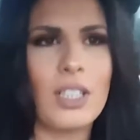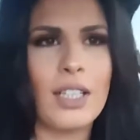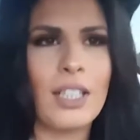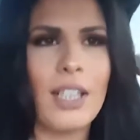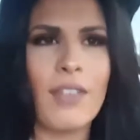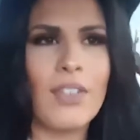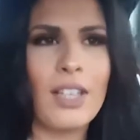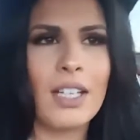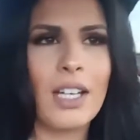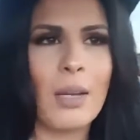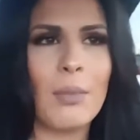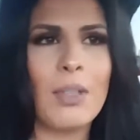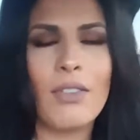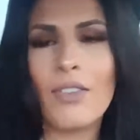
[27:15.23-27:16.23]
Like, I feel like
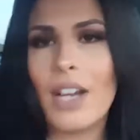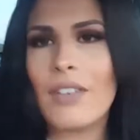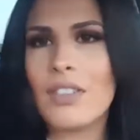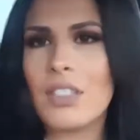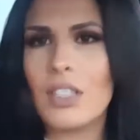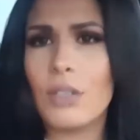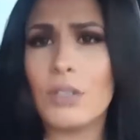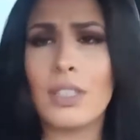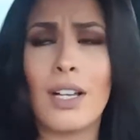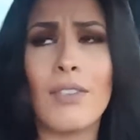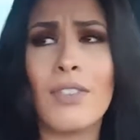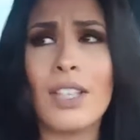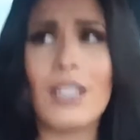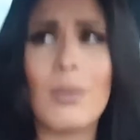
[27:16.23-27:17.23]
I'm in a 5-star hotel. I
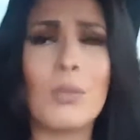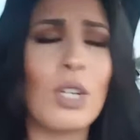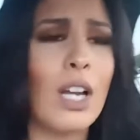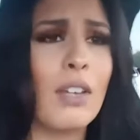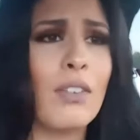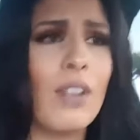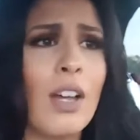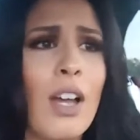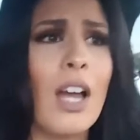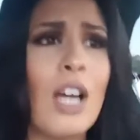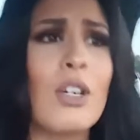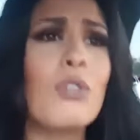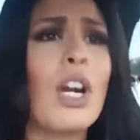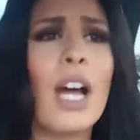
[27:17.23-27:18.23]
feel like I'm
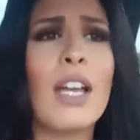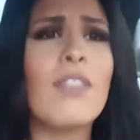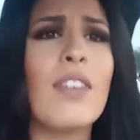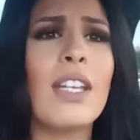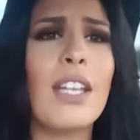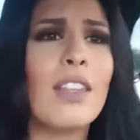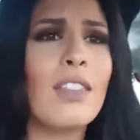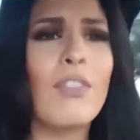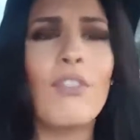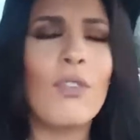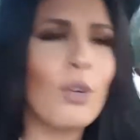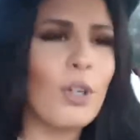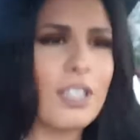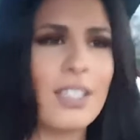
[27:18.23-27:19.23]
driving in the
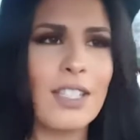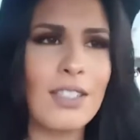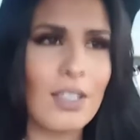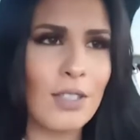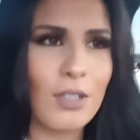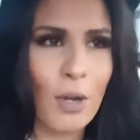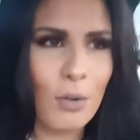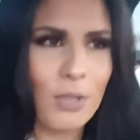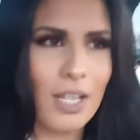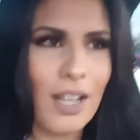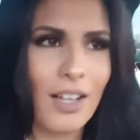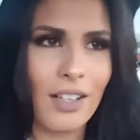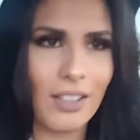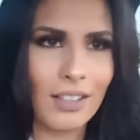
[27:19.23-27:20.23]
Four Seasons
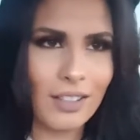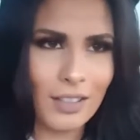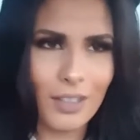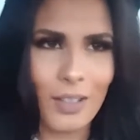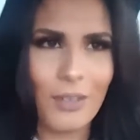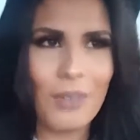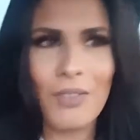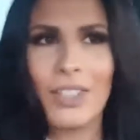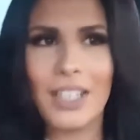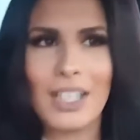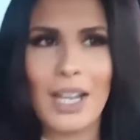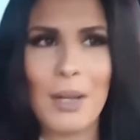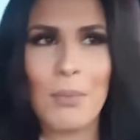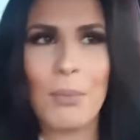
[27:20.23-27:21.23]
hotel, you know? I feel like
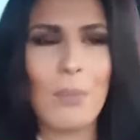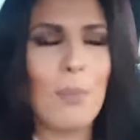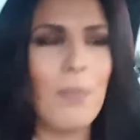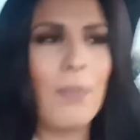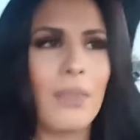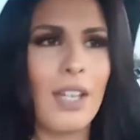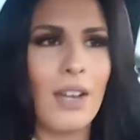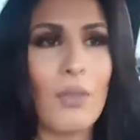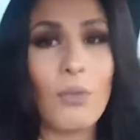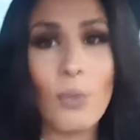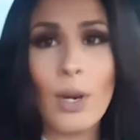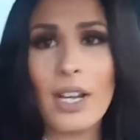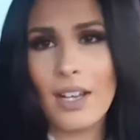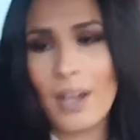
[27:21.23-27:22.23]
I'm
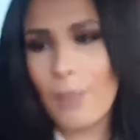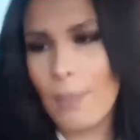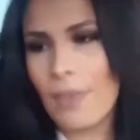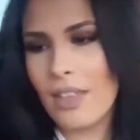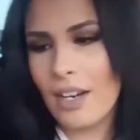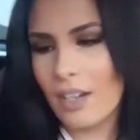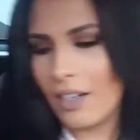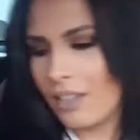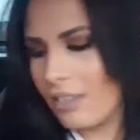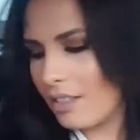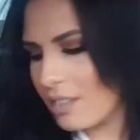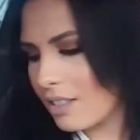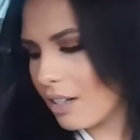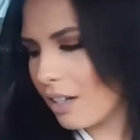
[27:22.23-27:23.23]
way up there in
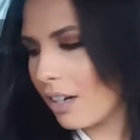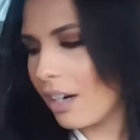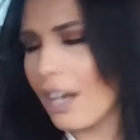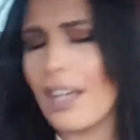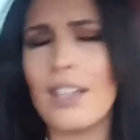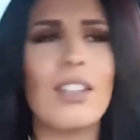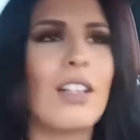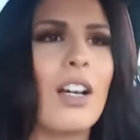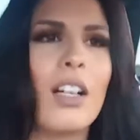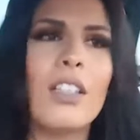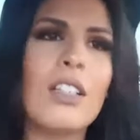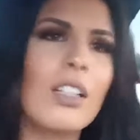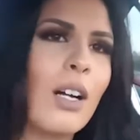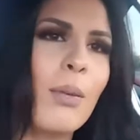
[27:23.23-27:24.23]
this car. And the
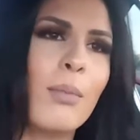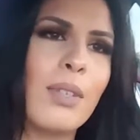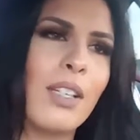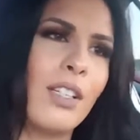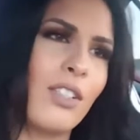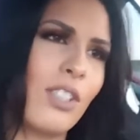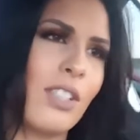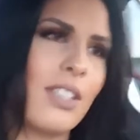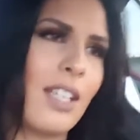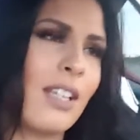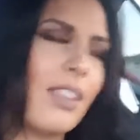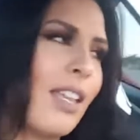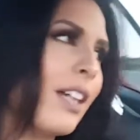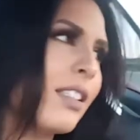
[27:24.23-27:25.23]
color combinations,
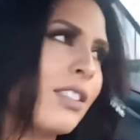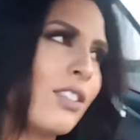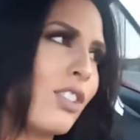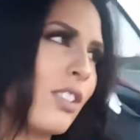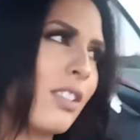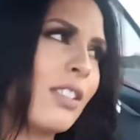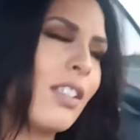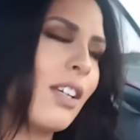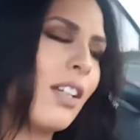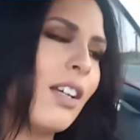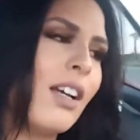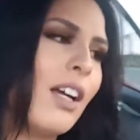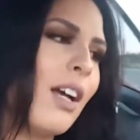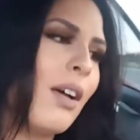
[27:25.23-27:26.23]
like, that's just
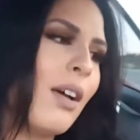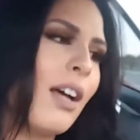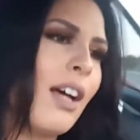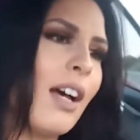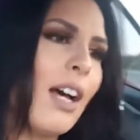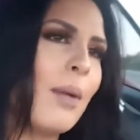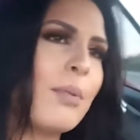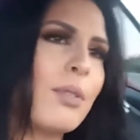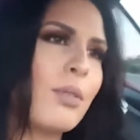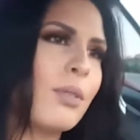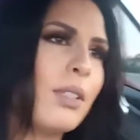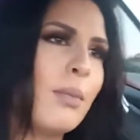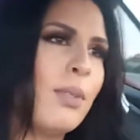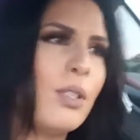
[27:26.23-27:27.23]

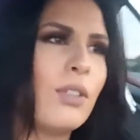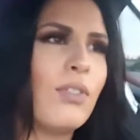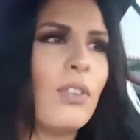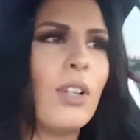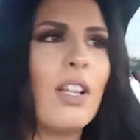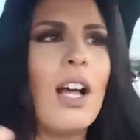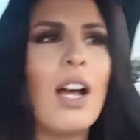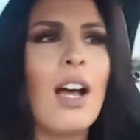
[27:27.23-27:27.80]
absolutely beautiful.